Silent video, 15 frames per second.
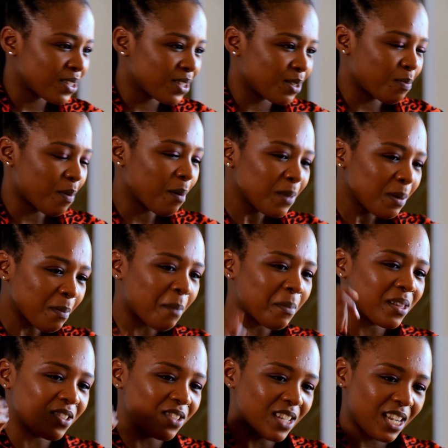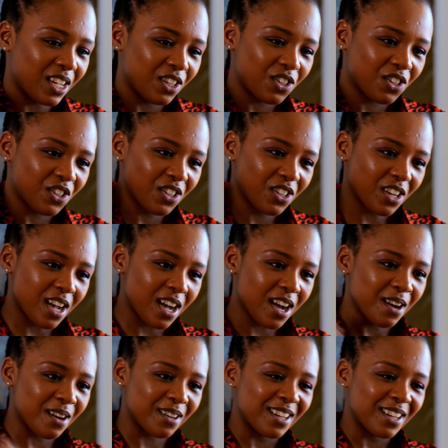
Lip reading: who was probably my mother's age,